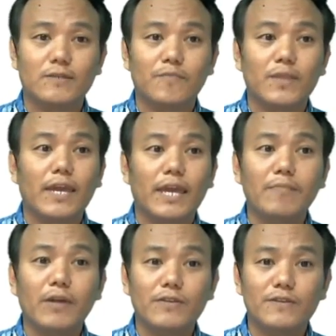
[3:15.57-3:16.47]

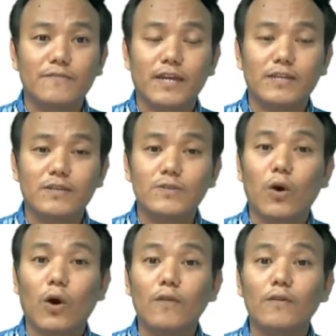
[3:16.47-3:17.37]
Abiotic factors,
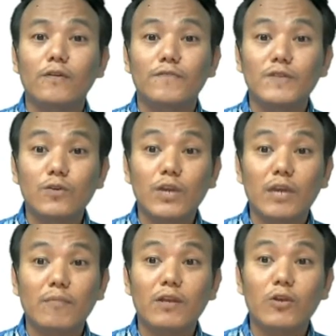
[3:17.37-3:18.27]
or
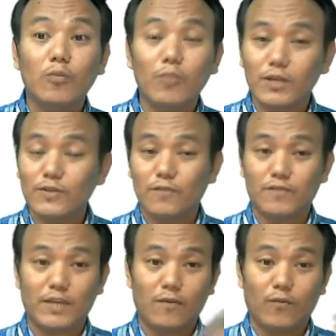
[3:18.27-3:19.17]
physico-chemical components of the
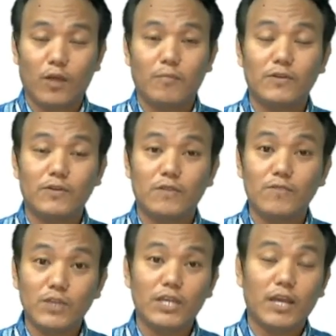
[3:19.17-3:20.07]
environment in
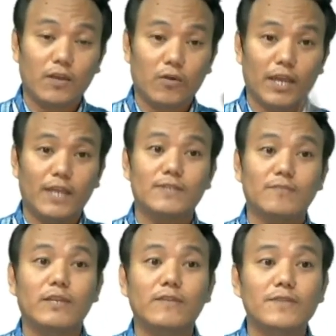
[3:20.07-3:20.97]
which an organism
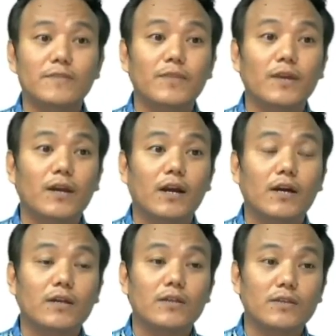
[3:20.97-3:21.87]
lives,
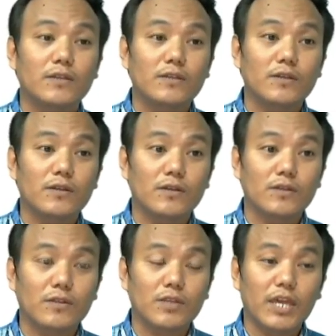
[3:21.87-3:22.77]

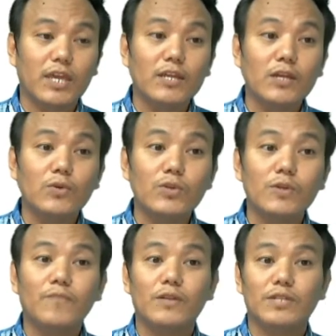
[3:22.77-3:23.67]
they include
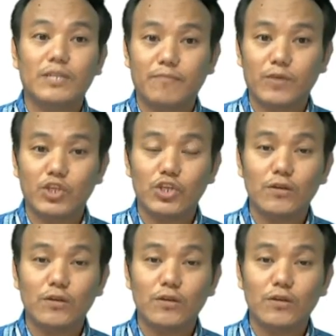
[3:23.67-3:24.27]
temperature,